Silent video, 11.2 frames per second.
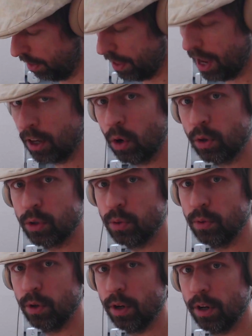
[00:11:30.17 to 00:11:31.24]
And then go
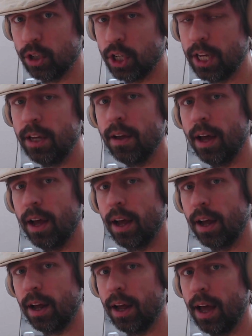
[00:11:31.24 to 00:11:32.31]
to G
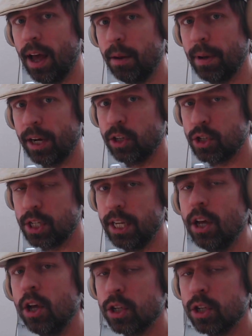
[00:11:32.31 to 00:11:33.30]
and back to C.